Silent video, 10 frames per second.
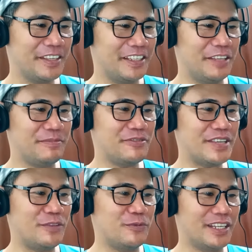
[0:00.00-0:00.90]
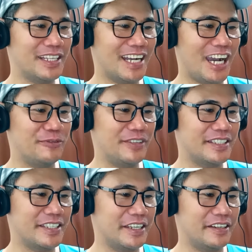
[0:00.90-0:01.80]
Let me read one comment
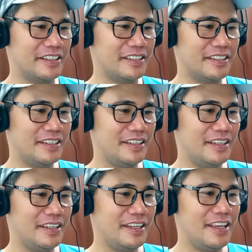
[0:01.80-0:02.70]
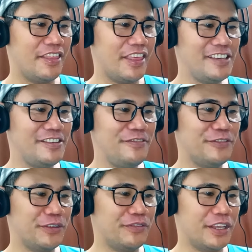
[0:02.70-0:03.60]
here. Thank you for
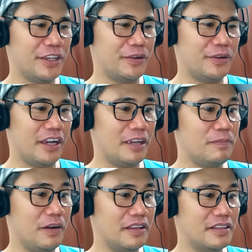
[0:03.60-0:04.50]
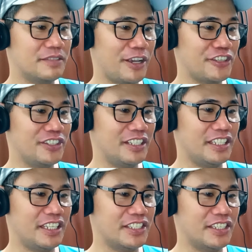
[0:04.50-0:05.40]
the video. I bought the special
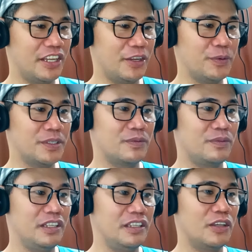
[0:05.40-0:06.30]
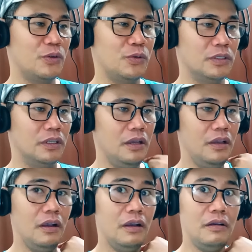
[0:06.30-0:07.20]
edition. It was really cool.
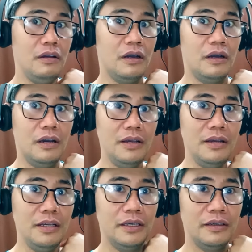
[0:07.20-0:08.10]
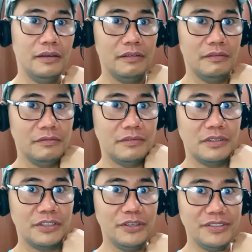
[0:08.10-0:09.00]
Oh,
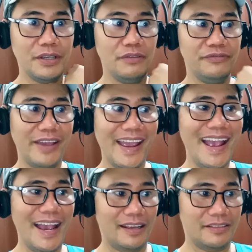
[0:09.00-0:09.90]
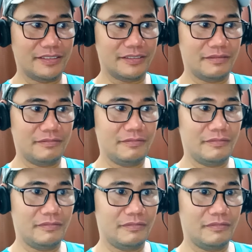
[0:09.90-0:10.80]
you're so fast.
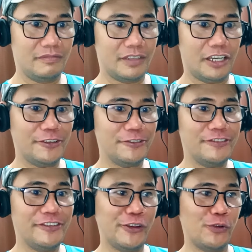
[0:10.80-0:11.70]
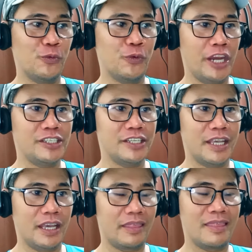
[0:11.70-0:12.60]
I don't even know where to
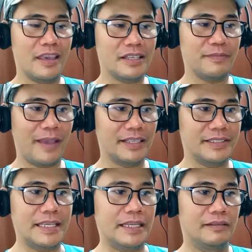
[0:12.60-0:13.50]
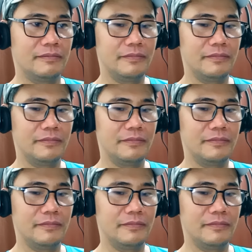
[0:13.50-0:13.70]
get this magazine.